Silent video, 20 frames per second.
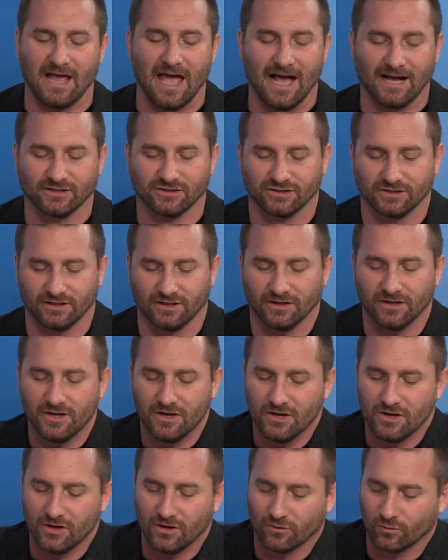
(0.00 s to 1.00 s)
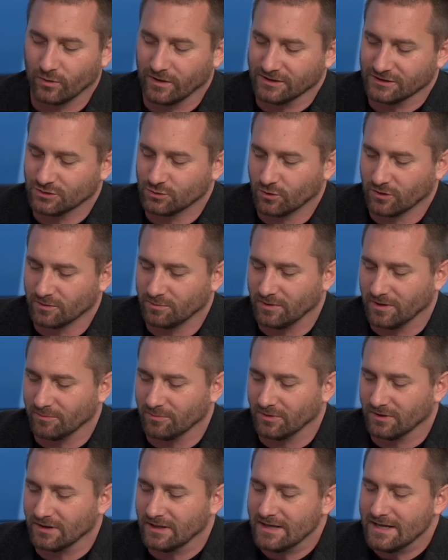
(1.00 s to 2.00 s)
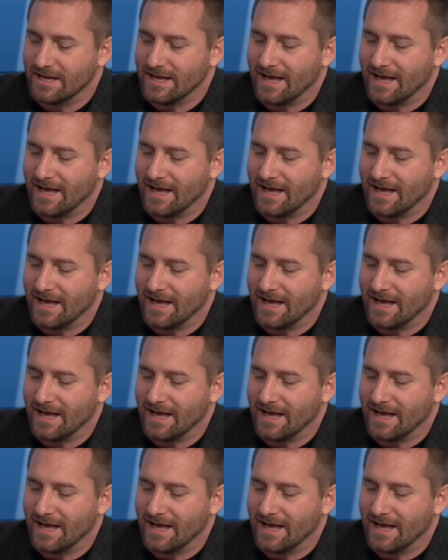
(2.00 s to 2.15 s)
actually reassured people.